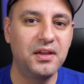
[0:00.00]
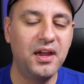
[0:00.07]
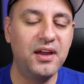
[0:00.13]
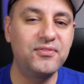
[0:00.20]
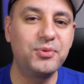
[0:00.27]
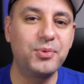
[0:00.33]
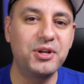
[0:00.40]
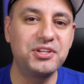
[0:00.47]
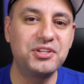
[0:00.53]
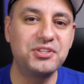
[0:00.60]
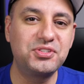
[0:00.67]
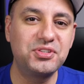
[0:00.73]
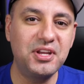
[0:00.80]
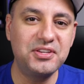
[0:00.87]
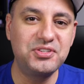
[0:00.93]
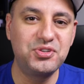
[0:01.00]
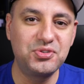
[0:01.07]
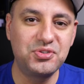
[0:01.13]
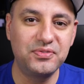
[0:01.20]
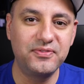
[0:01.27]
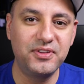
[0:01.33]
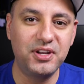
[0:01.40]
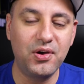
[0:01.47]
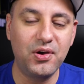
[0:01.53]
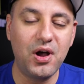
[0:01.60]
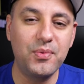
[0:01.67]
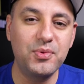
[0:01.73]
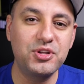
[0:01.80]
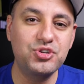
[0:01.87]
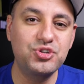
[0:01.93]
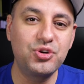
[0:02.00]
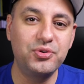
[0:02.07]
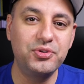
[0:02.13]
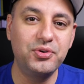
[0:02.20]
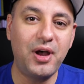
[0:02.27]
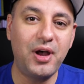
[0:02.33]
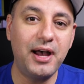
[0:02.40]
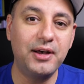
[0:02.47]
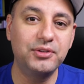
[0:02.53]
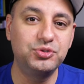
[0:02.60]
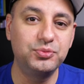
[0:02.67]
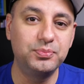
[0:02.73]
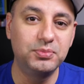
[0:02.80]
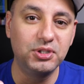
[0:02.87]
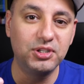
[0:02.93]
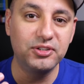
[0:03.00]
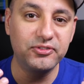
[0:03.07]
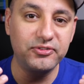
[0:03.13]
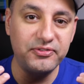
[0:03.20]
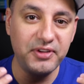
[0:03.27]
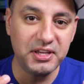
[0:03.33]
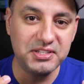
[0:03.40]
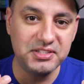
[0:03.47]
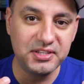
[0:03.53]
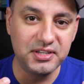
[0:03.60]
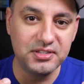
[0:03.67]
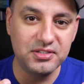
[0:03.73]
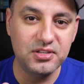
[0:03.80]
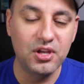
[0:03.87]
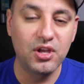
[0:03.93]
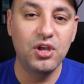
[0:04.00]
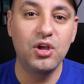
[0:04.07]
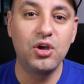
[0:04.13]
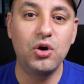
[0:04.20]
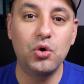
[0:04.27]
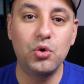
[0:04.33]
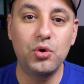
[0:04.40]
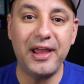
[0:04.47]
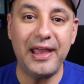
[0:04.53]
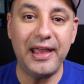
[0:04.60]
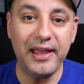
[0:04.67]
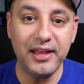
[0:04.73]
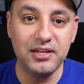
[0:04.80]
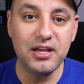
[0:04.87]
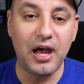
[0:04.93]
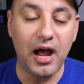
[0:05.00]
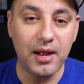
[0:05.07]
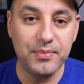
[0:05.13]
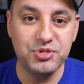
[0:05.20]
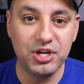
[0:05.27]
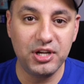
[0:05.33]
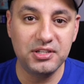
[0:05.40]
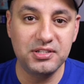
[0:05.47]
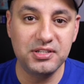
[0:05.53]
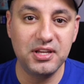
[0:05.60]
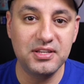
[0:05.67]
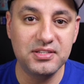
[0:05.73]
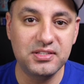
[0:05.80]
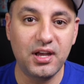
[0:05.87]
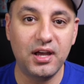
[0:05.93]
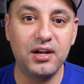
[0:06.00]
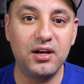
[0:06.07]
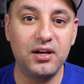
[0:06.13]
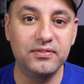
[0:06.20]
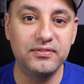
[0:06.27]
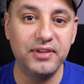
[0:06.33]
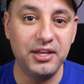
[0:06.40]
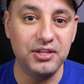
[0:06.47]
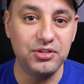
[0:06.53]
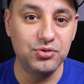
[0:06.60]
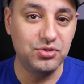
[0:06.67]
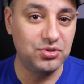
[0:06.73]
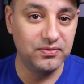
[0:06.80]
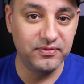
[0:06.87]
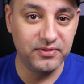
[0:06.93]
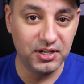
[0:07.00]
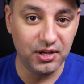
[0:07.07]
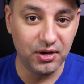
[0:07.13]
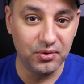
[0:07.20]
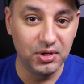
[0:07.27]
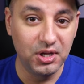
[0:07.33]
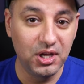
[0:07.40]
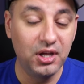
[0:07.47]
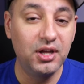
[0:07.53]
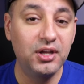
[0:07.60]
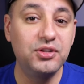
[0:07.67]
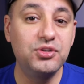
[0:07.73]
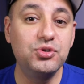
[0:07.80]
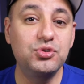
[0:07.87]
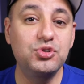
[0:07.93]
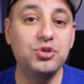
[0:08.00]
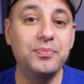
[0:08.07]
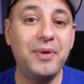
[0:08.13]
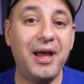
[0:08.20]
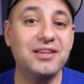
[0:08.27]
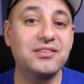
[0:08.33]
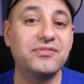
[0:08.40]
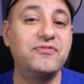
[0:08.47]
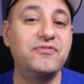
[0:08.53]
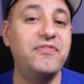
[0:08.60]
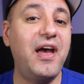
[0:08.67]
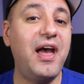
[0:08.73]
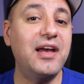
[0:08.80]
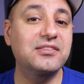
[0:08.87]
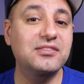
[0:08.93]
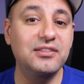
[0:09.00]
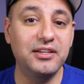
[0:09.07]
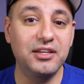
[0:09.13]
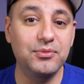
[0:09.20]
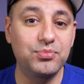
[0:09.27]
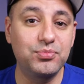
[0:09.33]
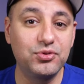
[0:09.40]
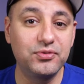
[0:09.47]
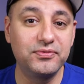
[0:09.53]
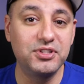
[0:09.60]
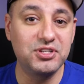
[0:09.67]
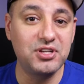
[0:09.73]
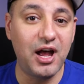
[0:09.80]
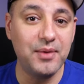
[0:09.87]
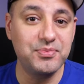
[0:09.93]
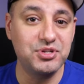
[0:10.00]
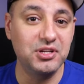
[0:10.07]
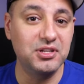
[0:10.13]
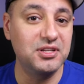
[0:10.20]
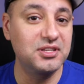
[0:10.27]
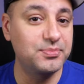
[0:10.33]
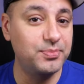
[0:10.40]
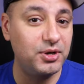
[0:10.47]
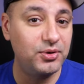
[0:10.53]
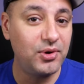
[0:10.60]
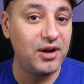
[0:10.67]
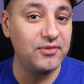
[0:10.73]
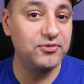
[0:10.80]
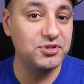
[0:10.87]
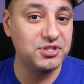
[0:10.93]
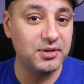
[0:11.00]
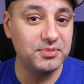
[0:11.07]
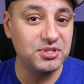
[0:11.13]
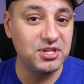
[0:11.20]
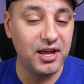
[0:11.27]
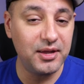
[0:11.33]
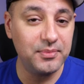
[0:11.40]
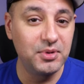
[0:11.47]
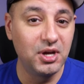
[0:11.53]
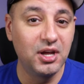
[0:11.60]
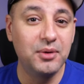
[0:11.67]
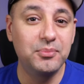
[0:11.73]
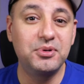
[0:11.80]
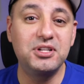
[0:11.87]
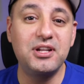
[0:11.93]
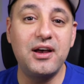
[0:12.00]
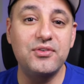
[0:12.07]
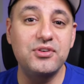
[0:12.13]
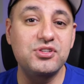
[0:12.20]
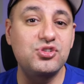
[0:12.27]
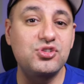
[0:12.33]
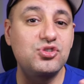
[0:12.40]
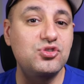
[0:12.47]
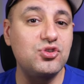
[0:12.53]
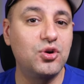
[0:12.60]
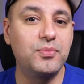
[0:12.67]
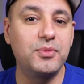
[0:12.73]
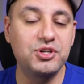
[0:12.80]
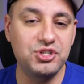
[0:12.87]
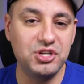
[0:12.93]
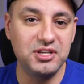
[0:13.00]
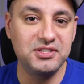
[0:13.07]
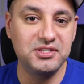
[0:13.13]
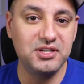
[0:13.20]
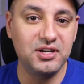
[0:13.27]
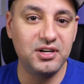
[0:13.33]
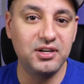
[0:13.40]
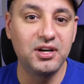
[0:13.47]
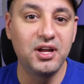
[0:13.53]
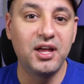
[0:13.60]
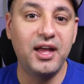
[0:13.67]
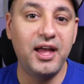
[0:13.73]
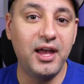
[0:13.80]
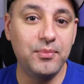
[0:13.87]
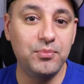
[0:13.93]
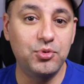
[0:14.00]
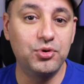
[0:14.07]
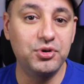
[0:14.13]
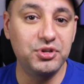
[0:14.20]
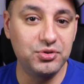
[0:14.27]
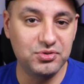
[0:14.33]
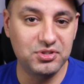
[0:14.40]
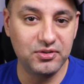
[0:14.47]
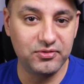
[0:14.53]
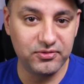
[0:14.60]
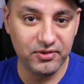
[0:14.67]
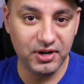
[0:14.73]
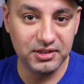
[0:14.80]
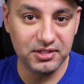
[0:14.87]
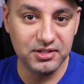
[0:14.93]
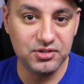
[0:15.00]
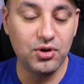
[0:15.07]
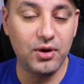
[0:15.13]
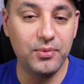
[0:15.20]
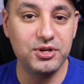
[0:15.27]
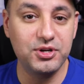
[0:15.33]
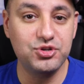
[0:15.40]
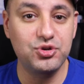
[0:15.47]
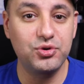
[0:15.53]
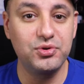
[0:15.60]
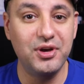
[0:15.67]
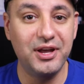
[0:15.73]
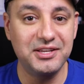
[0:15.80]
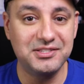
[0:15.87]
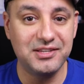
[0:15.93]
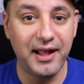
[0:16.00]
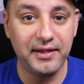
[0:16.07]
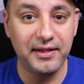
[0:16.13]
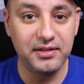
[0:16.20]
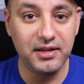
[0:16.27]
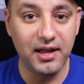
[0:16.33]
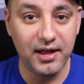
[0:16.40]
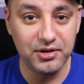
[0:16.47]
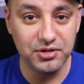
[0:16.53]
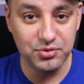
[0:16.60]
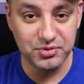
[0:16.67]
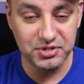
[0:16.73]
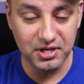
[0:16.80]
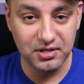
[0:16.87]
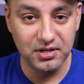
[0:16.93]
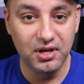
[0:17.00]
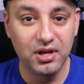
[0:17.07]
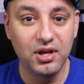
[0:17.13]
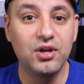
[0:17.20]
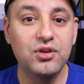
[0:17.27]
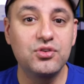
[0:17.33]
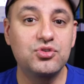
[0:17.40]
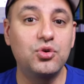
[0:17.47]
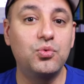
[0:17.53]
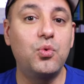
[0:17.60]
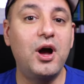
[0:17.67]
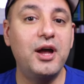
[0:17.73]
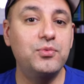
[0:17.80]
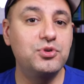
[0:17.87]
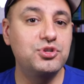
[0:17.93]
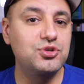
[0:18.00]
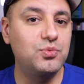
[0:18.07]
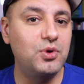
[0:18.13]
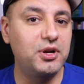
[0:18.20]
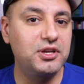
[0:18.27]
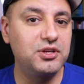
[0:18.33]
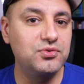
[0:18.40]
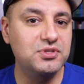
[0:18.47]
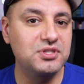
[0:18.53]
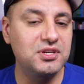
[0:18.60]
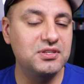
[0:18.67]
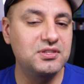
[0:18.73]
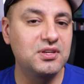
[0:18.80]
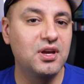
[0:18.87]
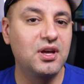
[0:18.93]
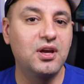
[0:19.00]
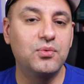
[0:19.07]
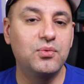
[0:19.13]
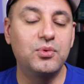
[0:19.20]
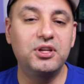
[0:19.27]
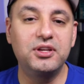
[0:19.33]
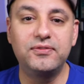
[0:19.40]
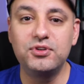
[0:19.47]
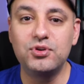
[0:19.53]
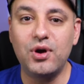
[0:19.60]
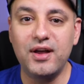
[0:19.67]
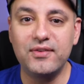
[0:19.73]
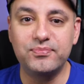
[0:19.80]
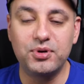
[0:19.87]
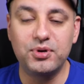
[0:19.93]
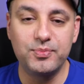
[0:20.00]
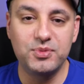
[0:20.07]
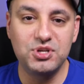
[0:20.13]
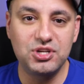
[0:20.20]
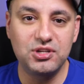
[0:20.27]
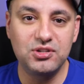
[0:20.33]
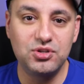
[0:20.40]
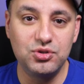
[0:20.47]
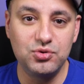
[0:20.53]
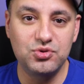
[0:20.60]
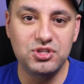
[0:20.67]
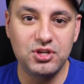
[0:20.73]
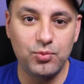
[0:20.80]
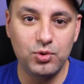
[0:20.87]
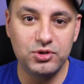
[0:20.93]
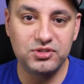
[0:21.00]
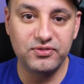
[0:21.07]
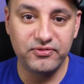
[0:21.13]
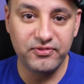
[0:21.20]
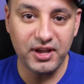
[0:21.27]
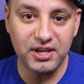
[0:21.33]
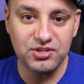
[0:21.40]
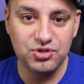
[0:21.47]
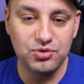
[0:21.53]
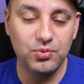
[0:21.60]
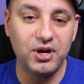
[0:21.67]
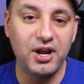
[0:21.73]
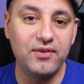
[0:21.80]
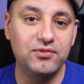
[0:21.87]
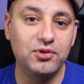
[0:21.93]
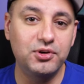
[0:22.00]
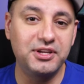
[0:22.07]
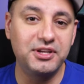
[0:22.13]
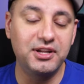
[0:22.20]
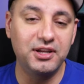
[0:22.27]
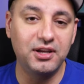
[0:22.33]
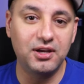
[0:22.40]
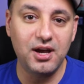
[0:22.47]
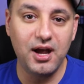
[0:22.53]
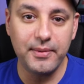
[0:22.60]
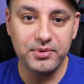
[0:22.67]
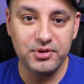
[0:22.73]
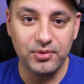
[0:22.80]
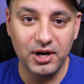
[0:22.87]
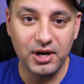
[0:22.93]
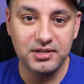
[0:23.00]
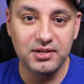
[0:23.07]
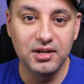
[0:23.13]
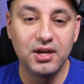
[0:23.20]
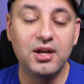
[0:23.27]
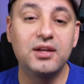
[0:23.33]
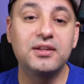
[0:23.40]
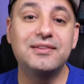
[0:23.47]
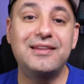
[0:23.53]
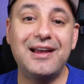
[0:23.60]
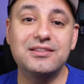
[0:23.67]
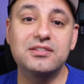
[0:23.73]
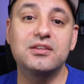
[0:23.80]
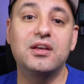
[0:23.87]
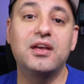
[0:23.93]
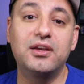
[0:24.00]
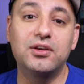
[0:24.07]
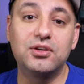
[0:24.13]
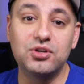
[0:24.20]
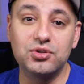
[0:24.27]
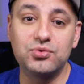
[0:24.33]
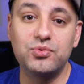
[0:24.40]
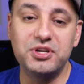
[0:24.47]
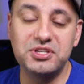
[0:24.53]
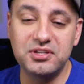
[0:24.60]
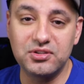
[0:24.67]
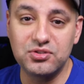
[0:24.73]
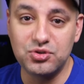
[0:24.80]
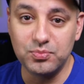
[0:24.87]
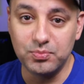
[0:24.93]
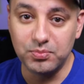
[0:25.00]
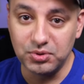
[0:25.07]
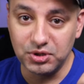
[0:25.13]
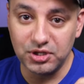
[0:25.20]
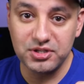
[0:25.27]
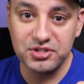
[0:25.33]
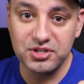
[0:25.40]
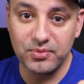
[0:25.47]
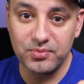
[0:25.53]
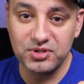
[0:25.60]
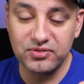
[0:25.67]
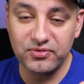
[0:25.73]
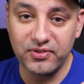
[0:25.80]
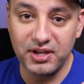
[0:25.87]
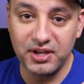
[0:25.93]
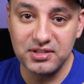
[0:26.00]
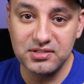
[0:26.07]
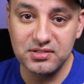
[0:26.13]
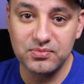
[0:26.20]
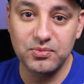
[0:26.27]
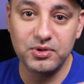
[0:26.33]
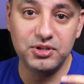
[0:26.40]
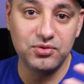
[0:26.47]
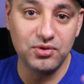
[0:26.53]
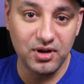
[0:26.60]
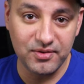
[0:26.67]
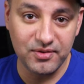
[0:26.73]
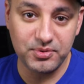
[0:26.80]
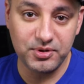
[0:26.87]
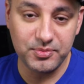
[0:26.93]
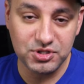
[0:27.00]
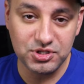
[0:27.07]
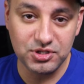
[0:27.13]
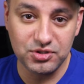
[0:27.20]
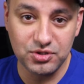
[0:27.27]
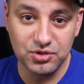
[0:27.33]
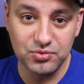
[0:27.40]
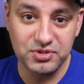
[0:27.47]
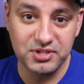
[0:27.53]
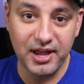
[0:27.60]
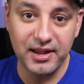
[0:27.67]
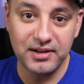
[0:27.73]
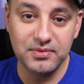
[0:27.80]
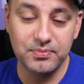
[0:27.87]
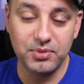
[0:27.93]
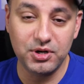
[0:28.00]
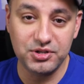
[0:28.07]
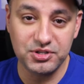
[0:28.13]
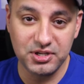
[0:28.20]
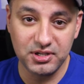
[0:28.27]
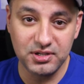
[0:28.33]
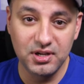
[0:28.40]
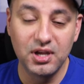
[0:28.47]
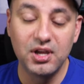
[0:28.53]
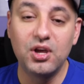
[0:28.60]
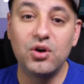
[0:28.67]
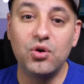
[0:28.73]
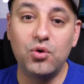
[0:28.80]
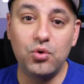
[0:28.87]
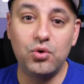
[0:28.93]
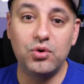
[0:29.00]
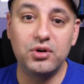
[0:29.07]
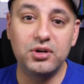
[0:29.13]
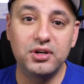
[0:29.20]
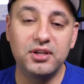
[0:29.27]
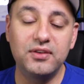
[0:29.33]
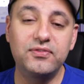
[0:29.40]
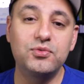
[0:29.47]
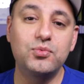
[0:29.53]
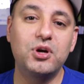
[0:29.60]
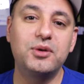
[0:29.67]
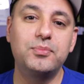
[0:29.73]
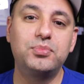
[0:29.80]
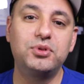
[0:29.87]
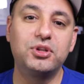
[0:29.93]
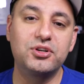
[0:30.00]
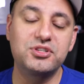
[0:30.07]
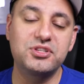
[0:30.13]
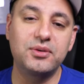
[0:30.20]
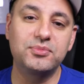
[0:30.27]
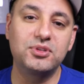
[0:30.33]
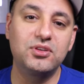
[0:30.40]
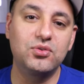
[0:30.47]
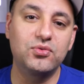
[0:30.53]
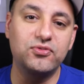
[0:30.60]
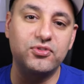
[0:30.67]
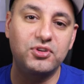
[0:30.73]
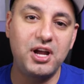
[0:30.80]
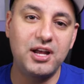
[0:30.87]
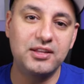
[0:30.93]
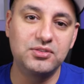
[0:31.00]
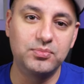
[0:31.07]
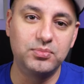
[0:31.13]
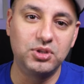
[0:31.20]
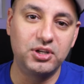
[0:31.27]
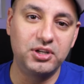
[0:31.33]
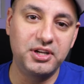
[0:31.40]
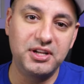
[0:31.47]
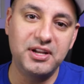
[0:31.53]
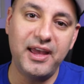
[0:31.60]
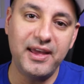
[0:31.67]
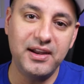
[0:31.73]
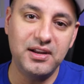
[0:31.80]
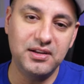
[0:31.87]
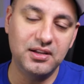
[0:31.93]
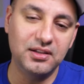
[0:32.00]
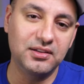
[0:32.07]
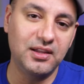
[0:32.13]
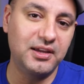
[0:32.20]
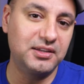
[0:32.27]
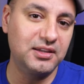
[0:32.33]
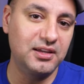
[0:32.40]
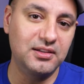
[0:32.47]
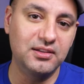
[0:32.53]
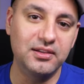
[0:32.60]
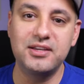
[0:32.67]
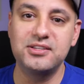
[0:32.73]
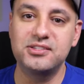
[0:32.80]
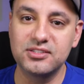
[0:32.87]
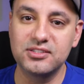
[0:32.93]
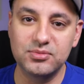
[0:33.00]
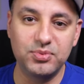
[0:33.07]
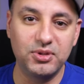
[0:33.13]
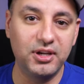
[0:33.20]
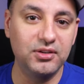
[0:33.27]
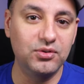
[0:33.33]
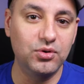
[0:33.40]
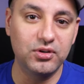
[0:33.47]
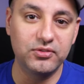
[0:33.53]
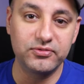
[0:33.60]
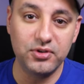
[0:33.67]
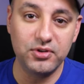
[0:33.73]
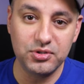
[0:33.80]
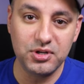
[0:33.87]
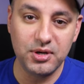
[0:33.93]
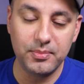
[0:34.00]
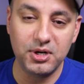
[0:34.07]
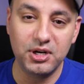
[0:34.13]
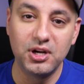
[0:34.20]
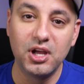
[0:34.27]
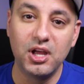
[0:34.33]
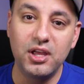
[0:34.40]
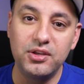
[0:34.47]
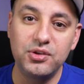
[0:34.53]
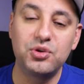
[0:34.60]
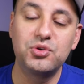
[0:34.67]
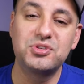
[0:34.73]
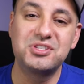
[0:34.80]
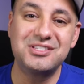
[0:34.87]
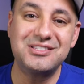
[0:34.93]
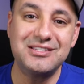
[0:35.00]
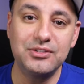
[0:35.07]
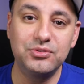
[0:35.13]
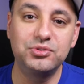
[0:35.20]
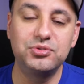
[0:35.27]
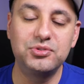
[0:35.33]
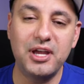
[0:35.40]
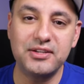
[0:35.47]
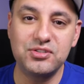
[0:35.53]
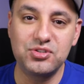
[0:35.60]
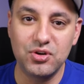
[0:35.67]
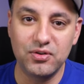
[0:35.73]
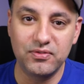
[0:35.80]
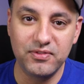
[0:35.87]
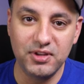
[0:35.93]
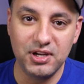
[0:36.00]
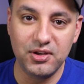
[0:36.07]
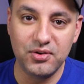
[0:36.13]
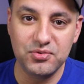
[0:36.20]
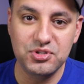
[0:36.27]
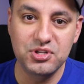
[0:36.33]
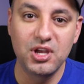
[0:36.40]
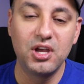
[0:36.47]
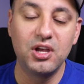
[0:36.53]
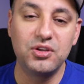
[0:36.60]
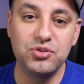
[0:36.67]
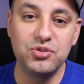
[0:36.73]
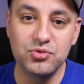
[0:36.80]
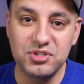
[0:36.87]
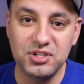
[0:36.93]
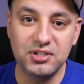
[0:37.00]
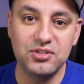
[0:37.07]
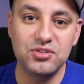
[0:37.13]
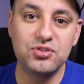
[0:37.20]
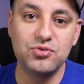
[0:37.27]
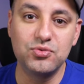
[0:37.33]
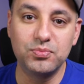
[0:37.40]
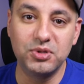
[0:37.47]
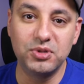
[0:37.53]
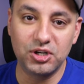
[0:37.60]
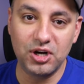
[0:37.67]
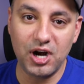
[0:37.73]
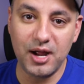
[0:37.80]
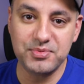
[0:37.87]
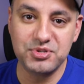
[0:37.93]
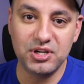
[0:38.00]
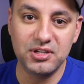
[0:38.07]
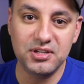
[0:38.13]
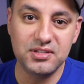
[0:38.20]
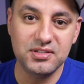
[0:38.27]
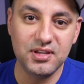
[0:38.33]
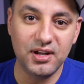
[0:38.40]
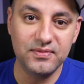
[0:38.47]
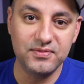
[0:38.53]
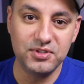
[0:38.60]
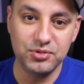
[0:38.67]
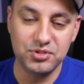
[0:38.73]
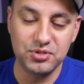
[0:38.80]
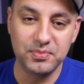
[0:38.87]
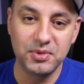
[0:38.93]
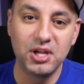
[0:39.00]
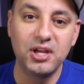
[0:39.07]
Hey everyone, in today's YouTube video, I want to show you how to blur faces or any object inside of a YouTube video. YouTube has vastly improved this option. It's been around for some time, but now it's so much easier and more user-friendly. So I want to show you exactly how to use it. So why would you want to use this? Well, if you don't have permission to use someone's face, you want to avoid getting a copyright. That's a good reason to blur someone's face when you don't have permission to use that person. Or if you want to blur something you forgot to blur in editing, like a license plate or a phone number, you could still do that to your videos using this new blur option inside of YouTube.